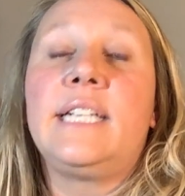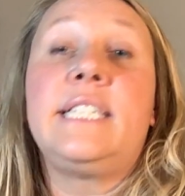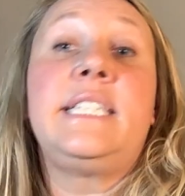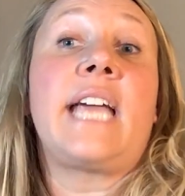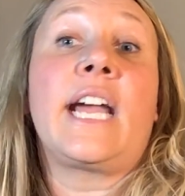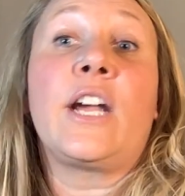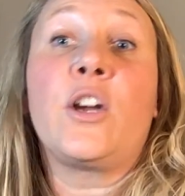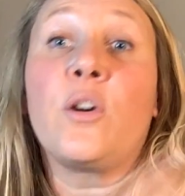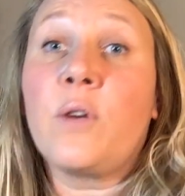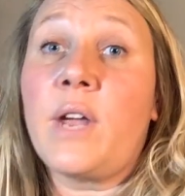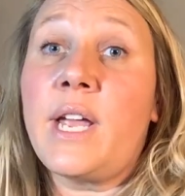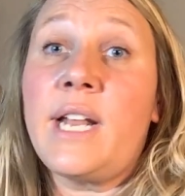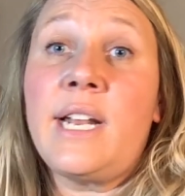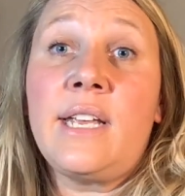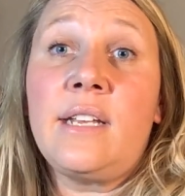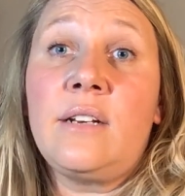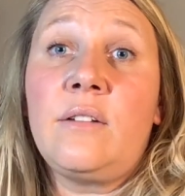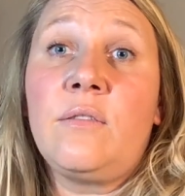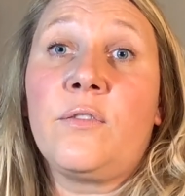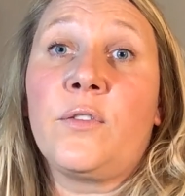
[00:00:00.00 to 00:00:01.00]

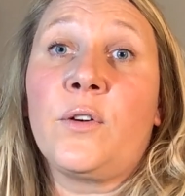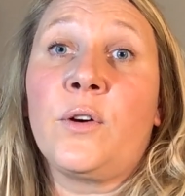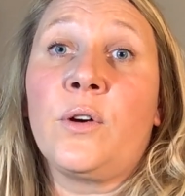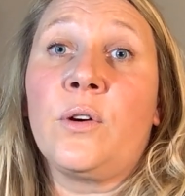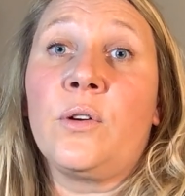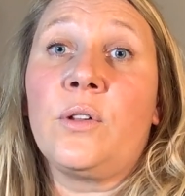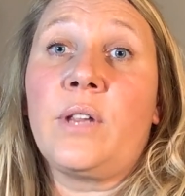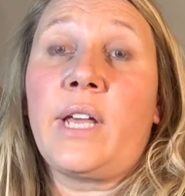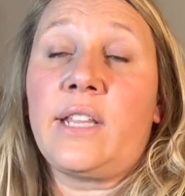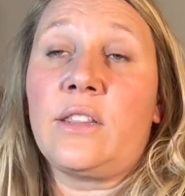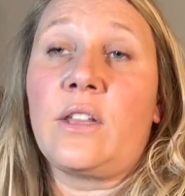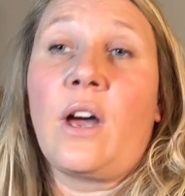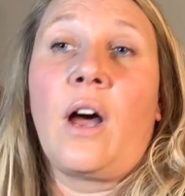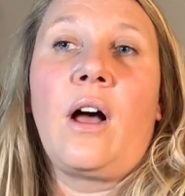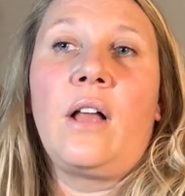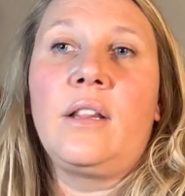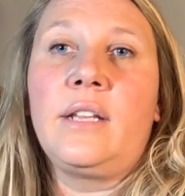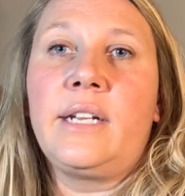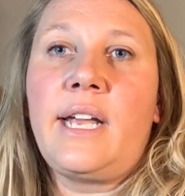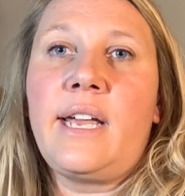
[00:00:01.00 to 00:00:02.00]
decorated for like the
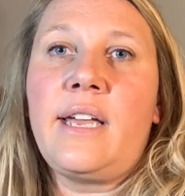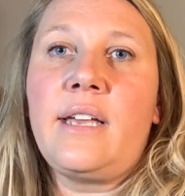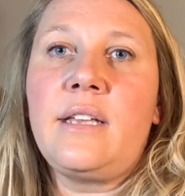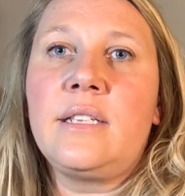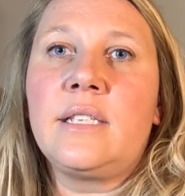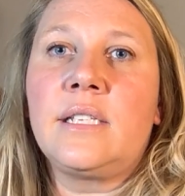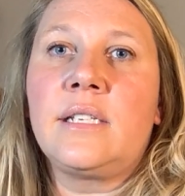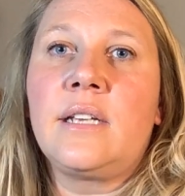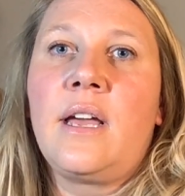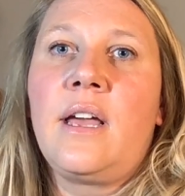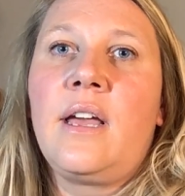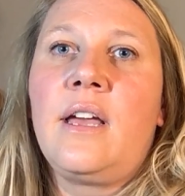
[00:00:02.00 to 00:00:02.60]
holidays.